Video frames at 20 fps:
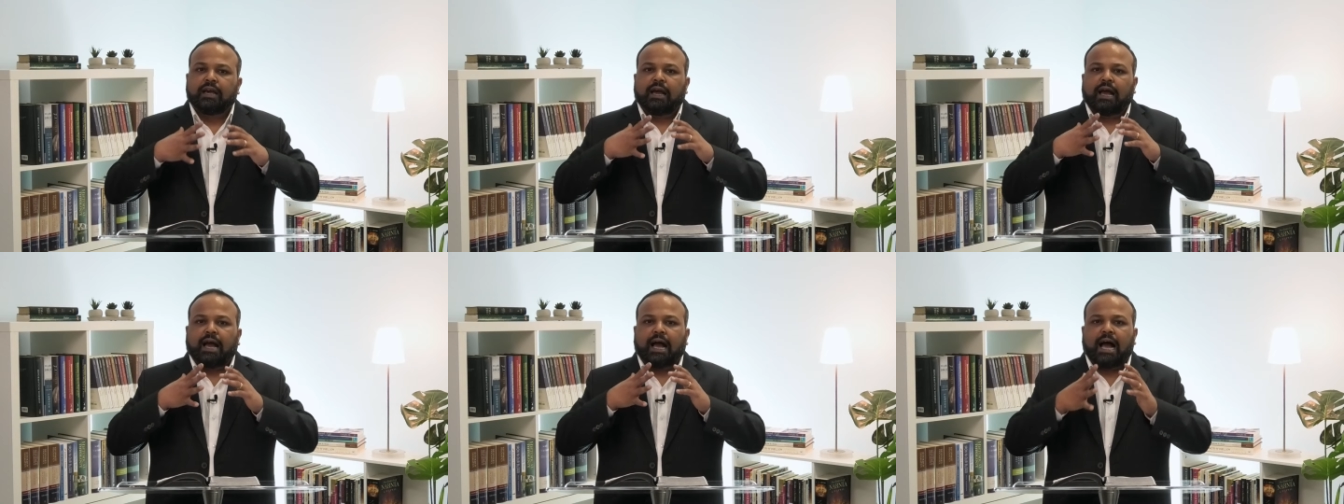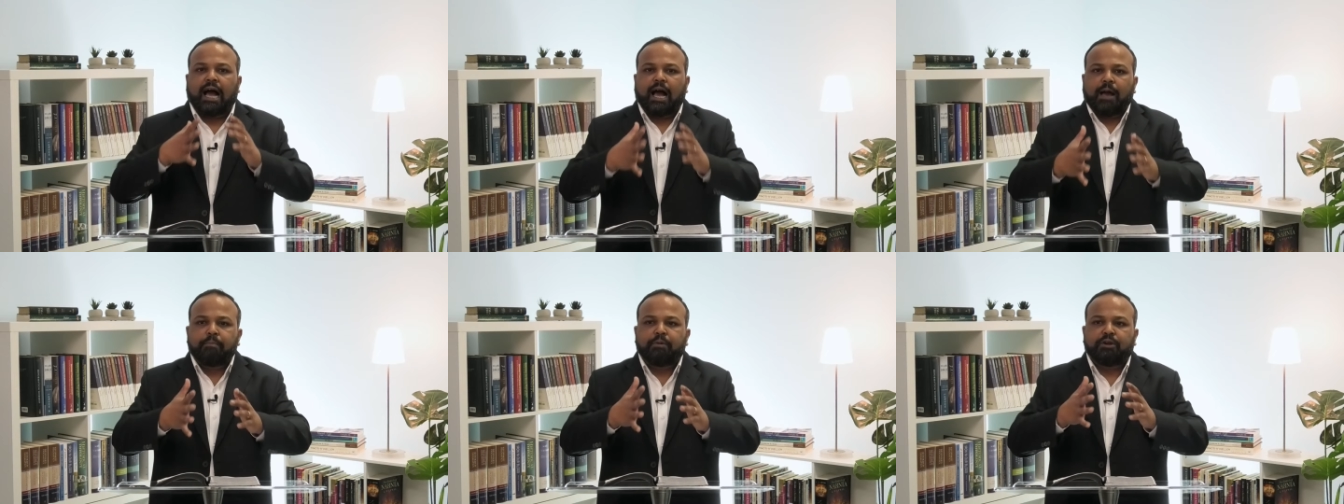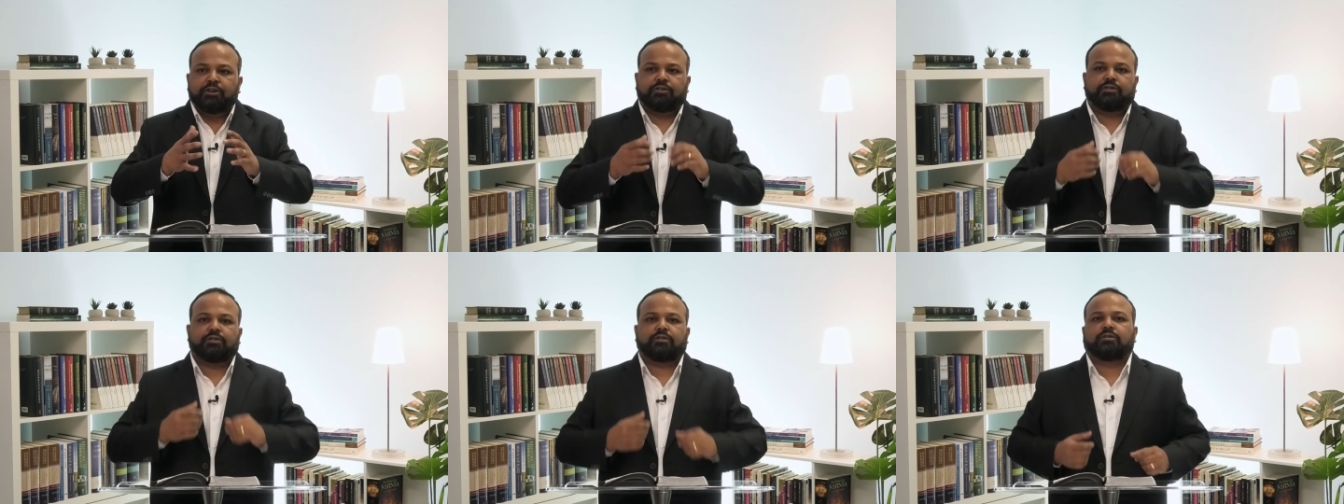
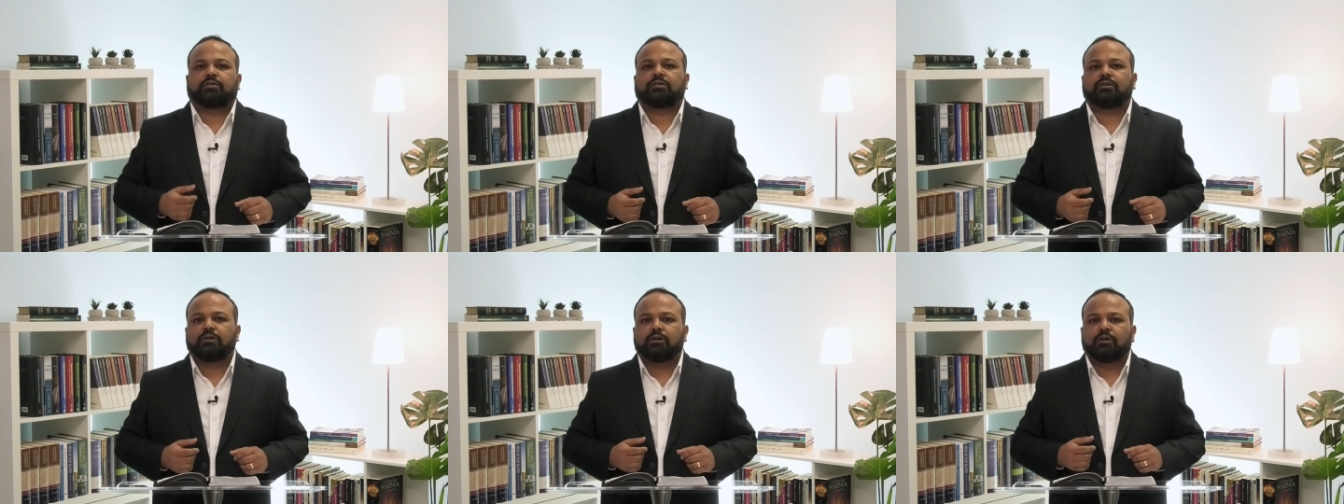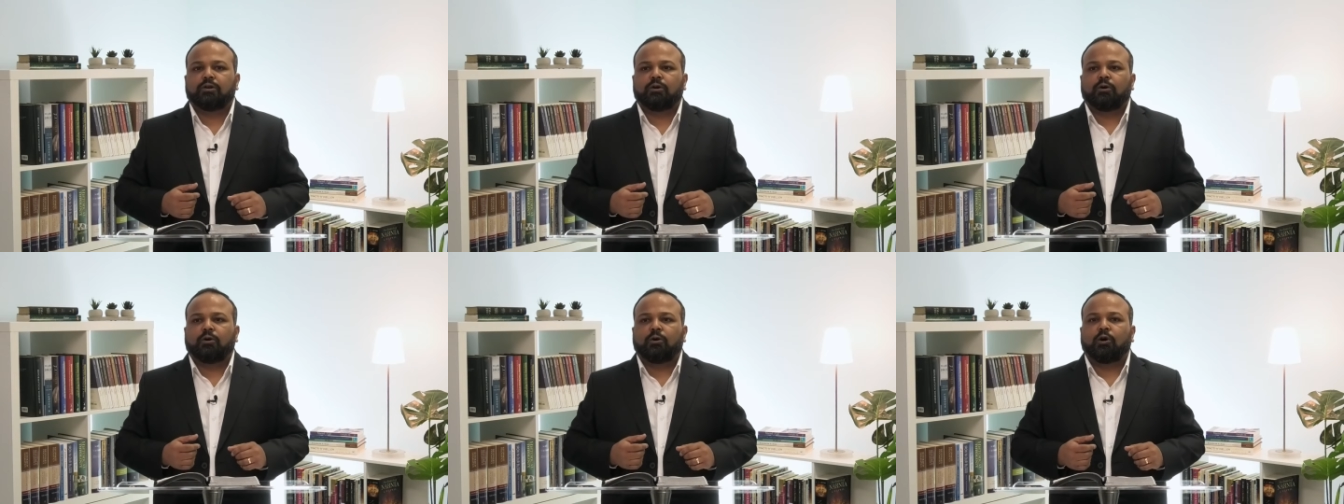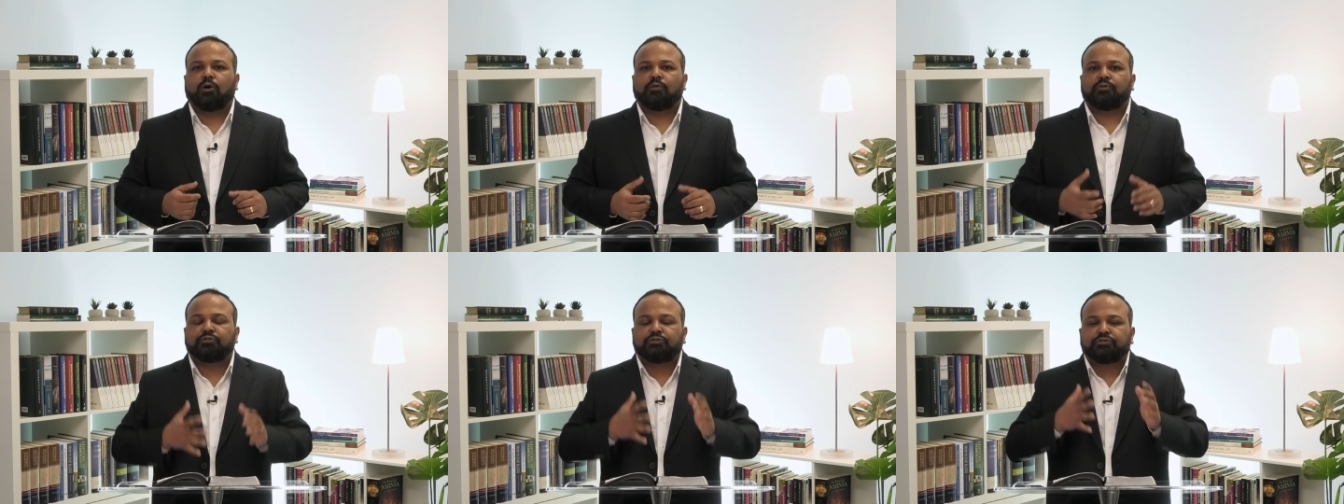habit
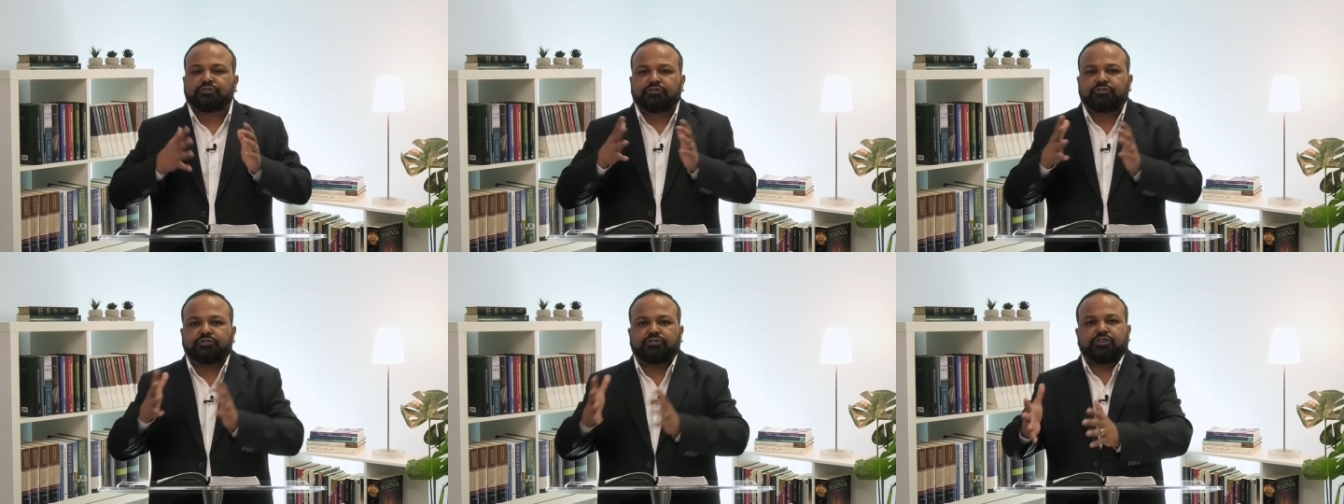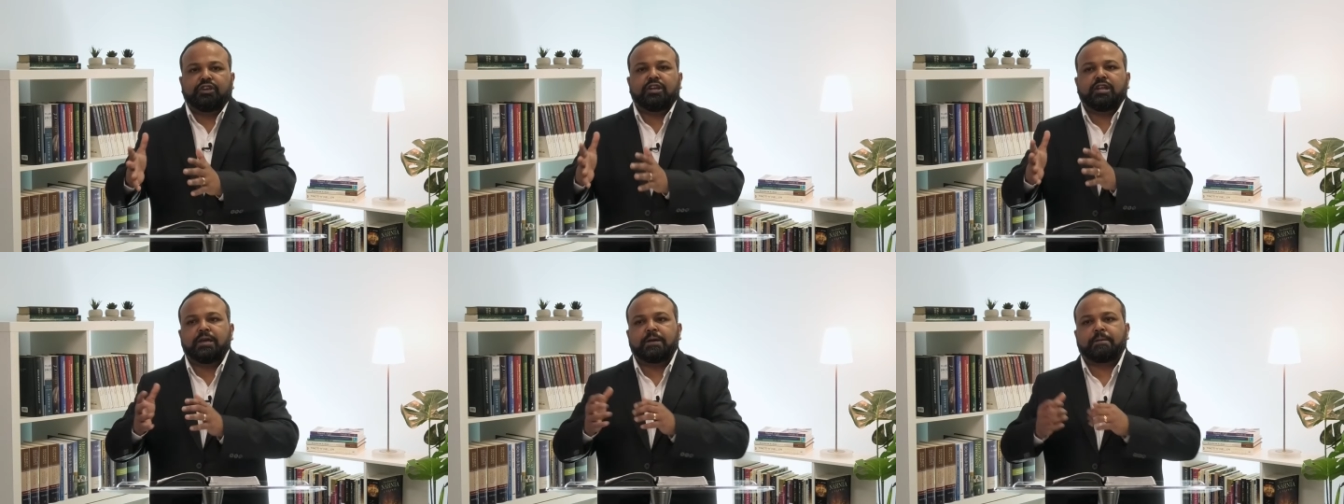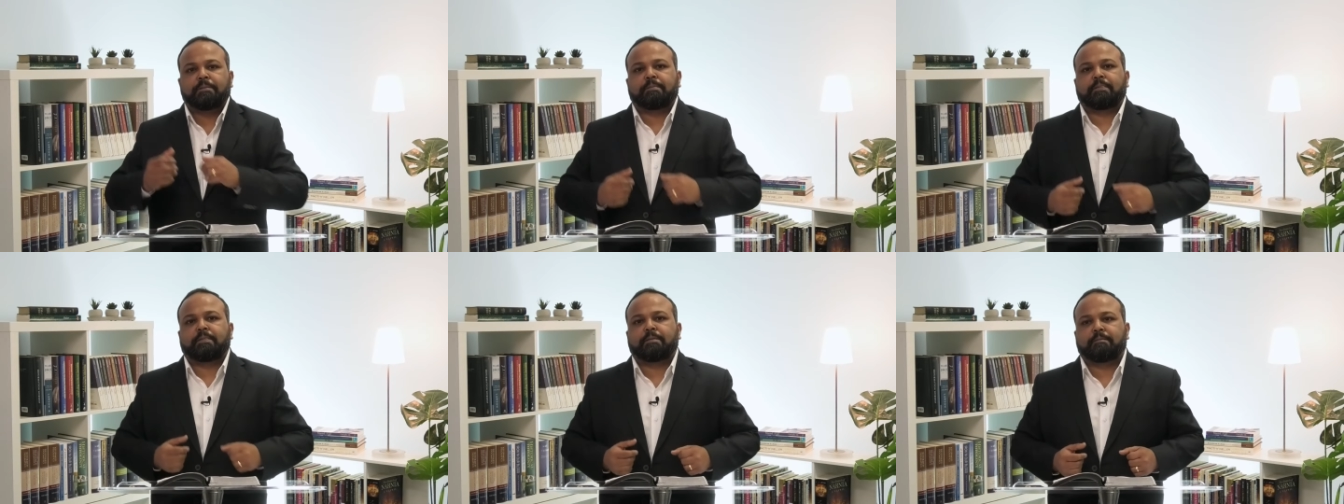of sinning.